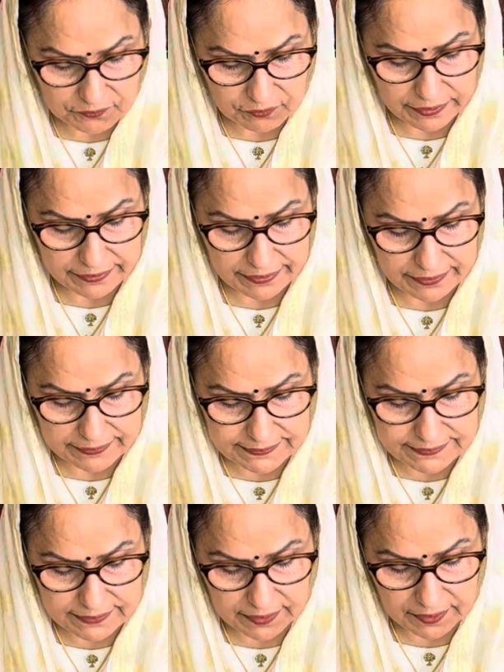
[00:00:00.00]
One
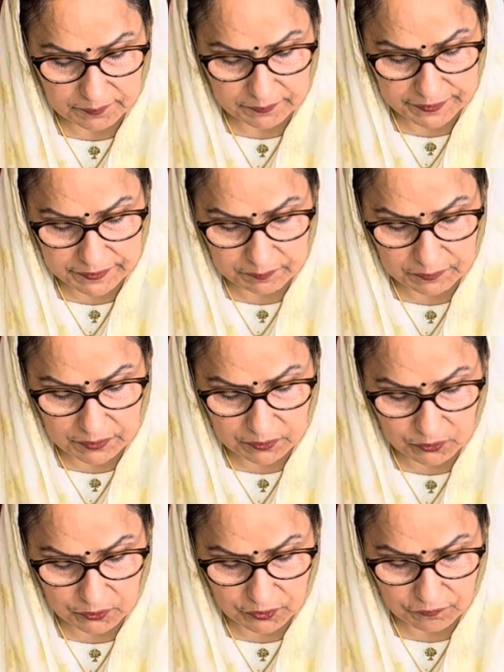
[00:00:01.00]
carries the unbearable
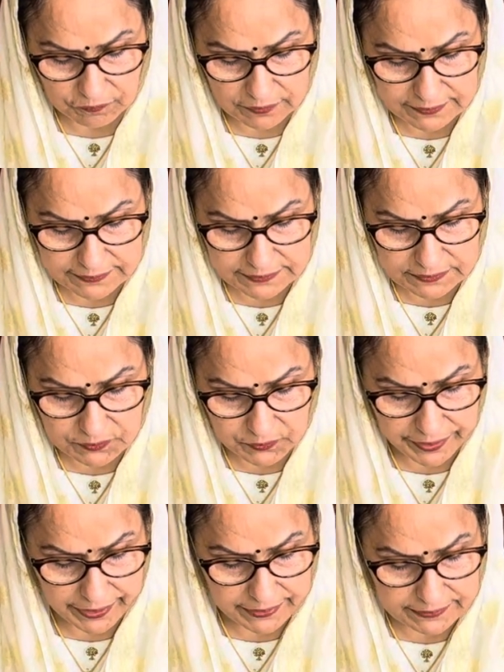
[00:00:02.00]
load of lust,
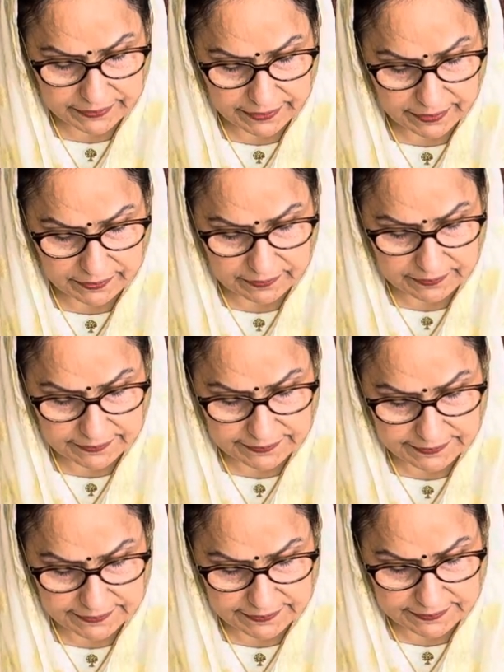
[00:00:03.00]
wrath, and other
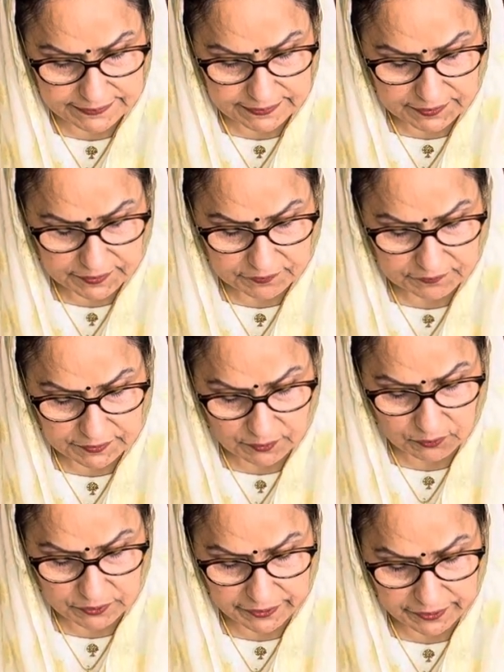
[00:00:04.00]
sins.
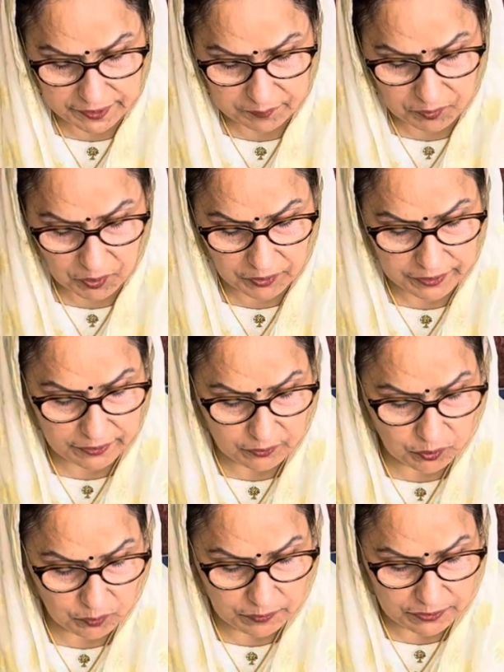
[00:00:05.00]
Without the name, how can
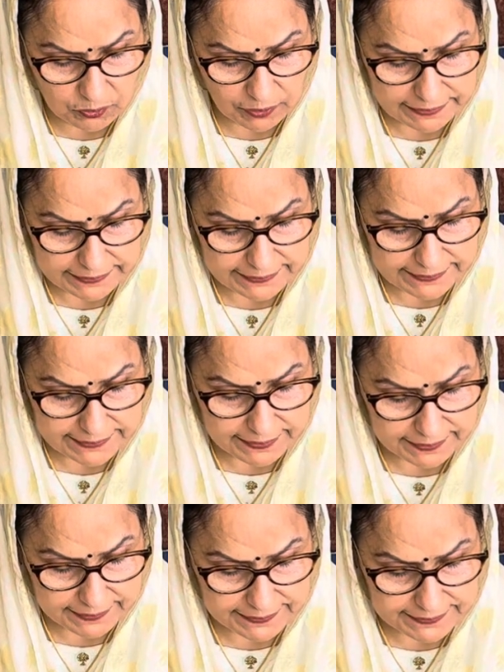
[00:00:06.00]
noble qualities
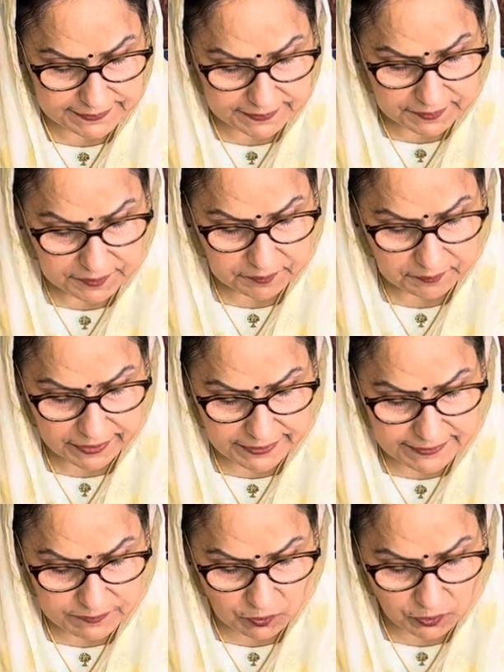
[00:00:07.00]
arise?
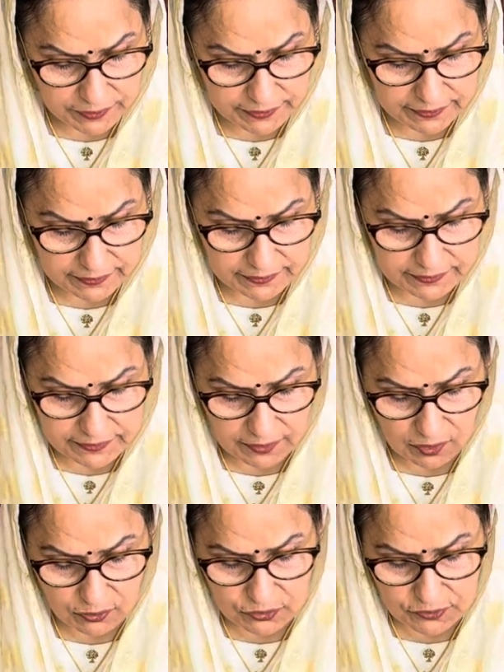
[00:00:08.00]
Man's body is a
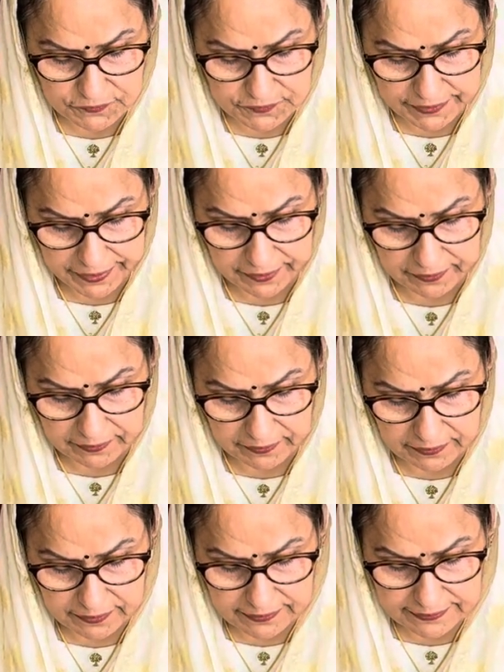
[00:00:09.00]
house of sand
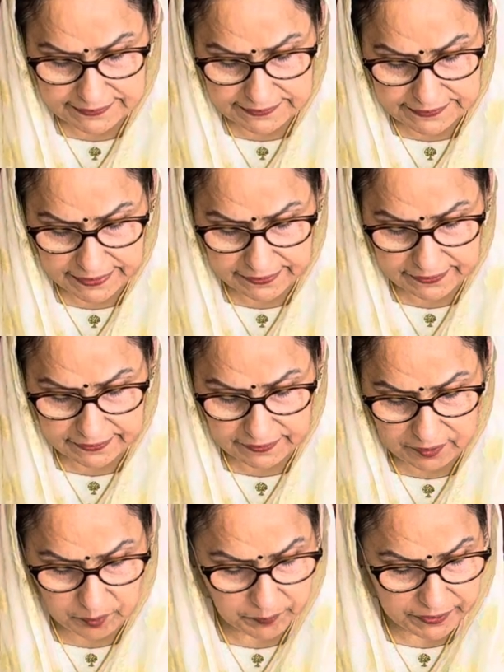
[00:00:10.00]

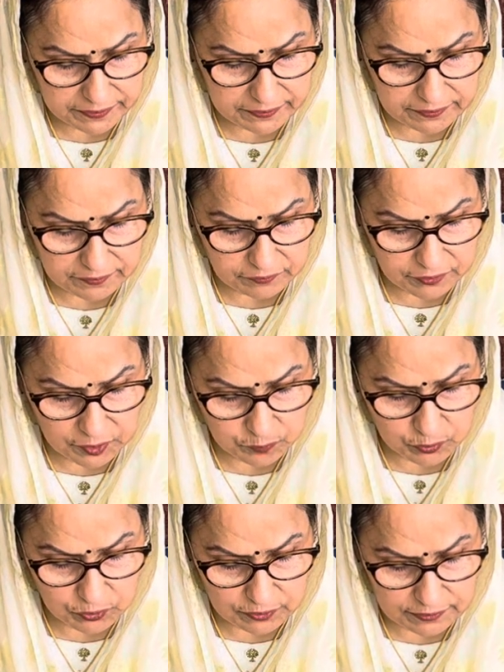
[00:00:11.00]
standing amid a
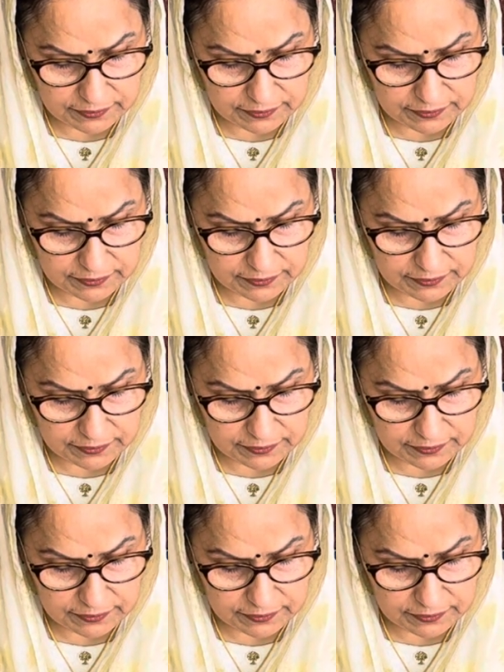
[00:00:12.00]
whirlpool.